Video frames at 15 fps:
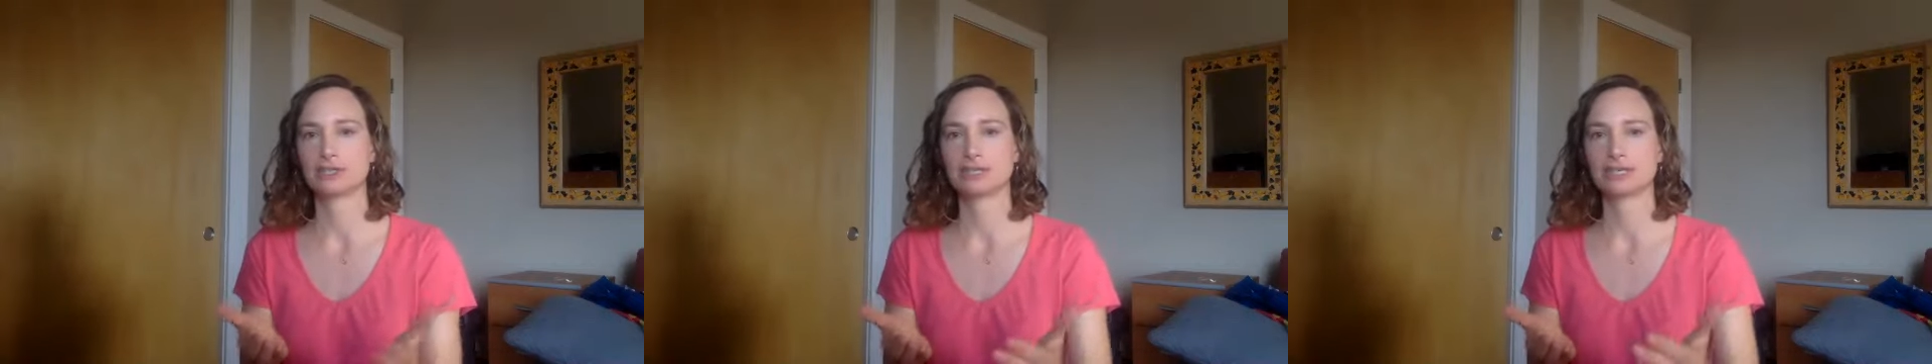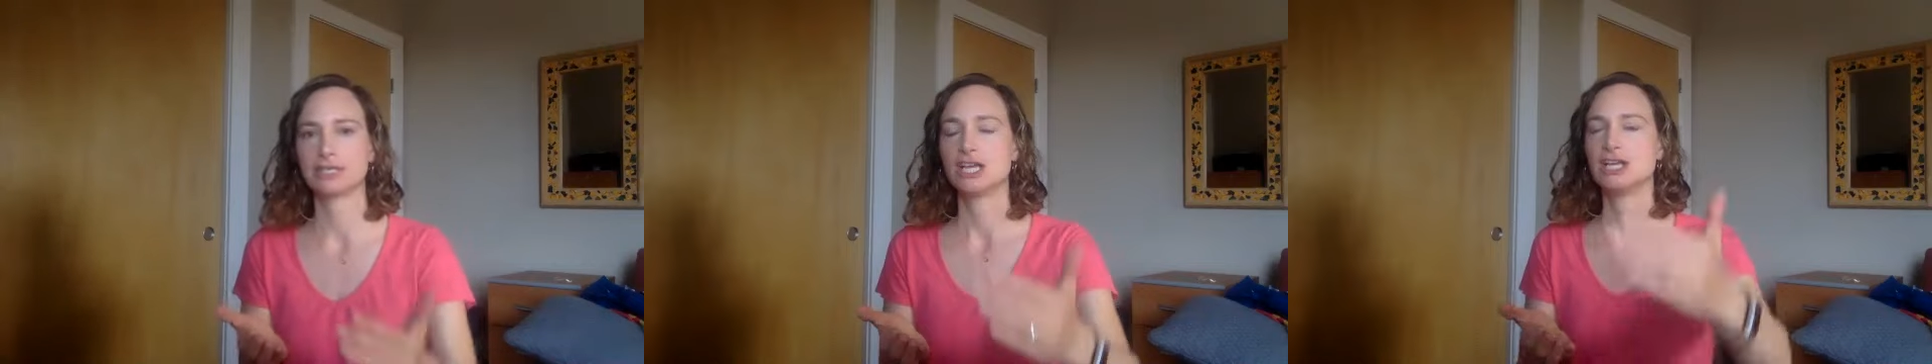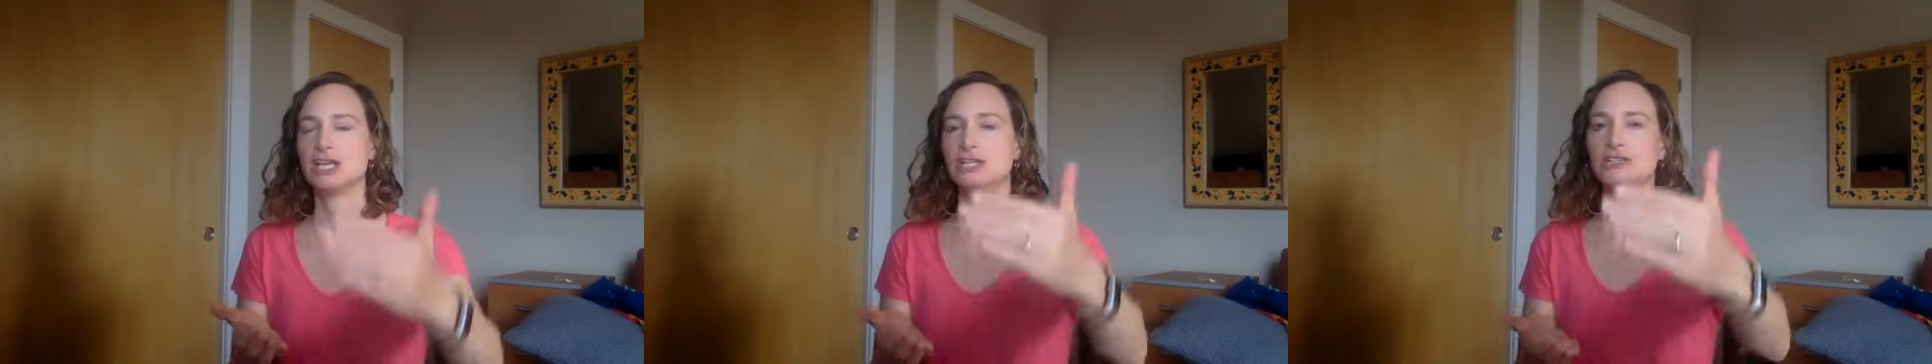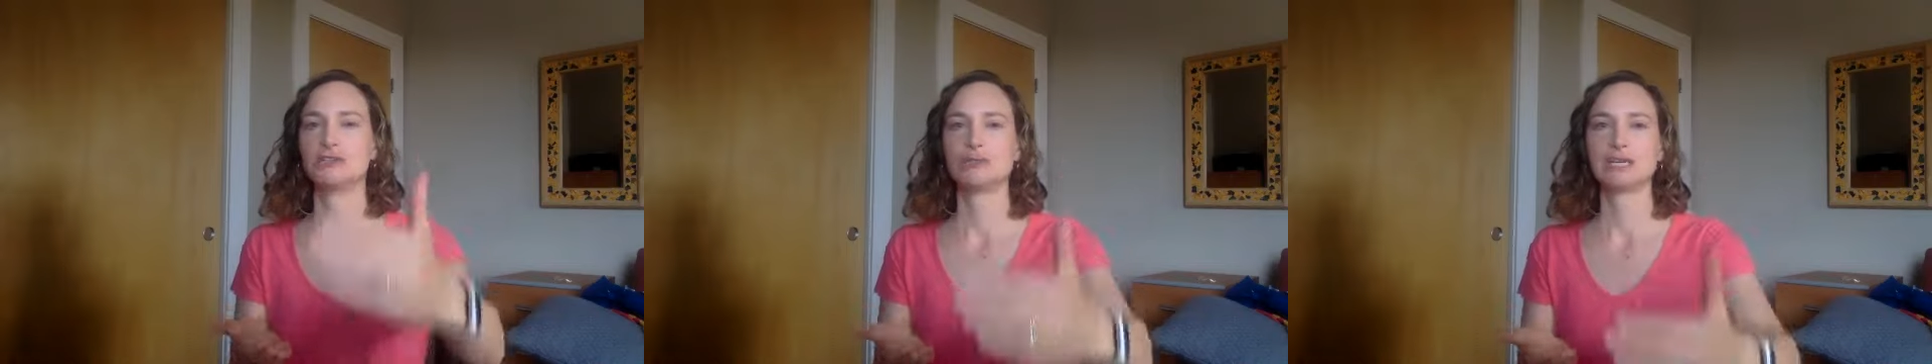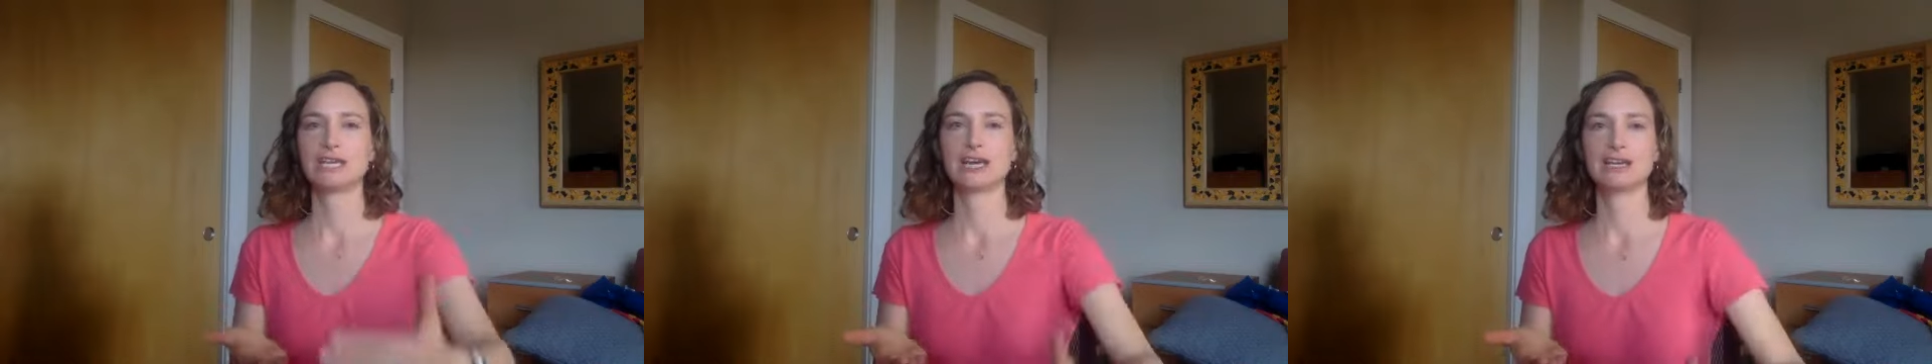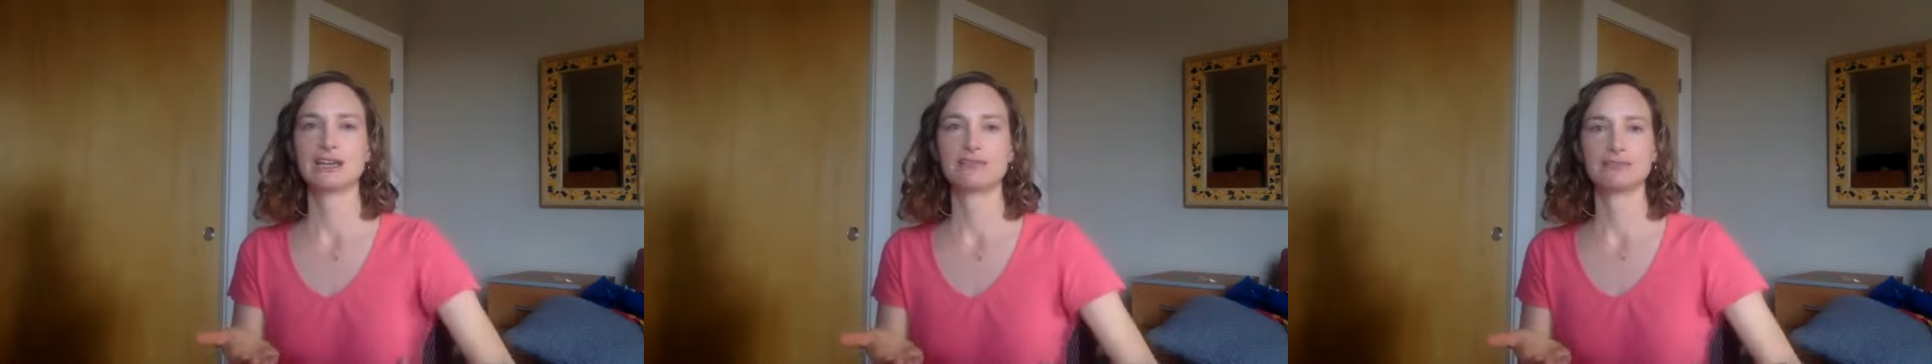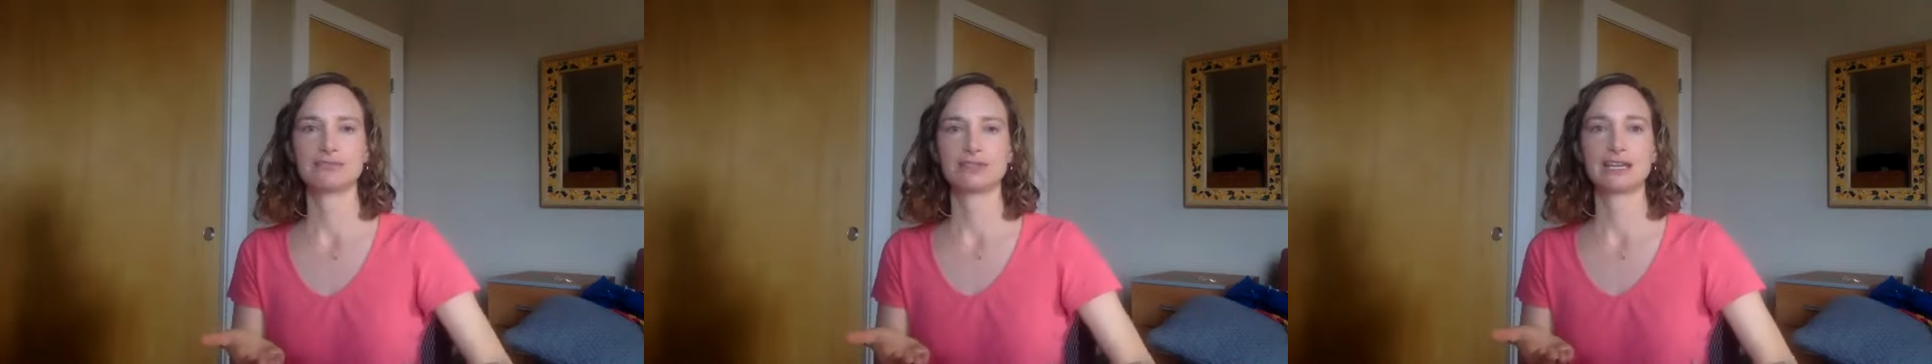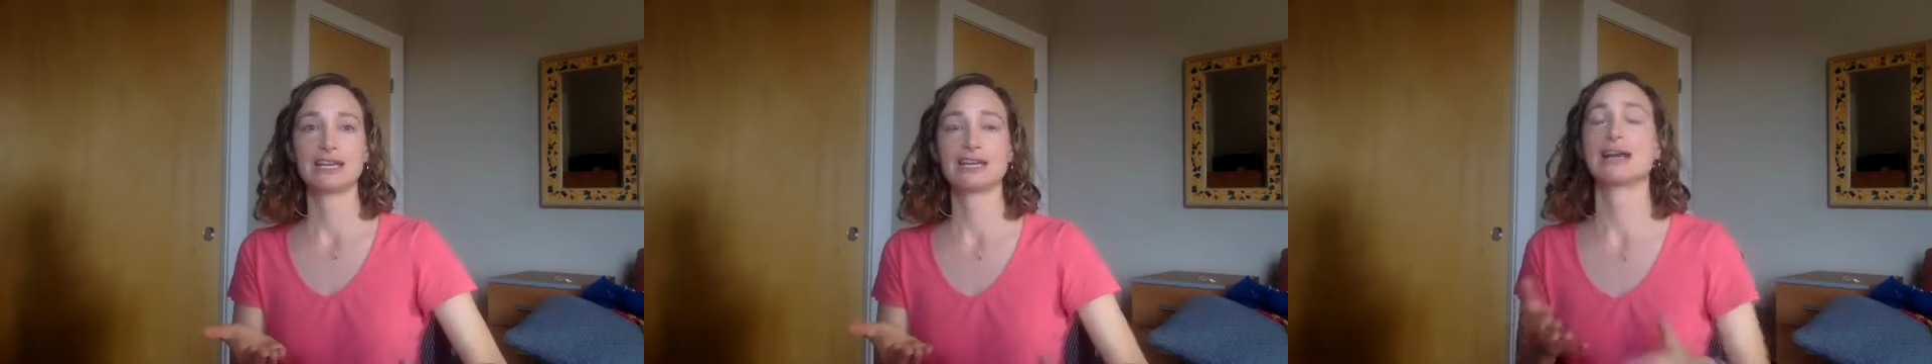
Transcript: Like, do we kind of, and